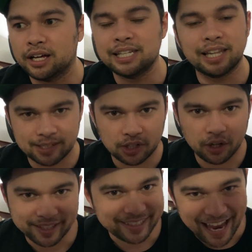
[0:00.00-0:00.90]
he likes to call
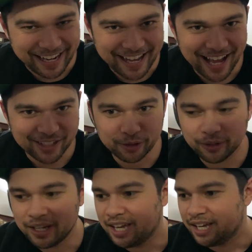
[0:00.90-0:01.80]
it sandcastle,
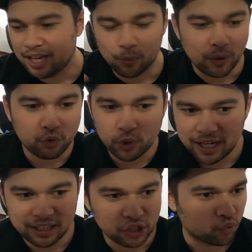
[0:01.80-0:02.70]
and we've
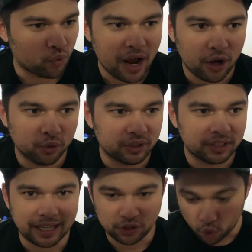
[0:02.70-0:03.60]
created this route
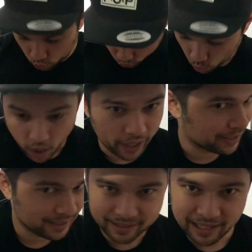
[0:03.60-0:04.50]
as a whole squad, as
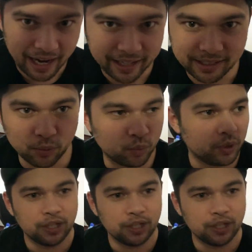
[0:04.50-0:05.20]
these guys, and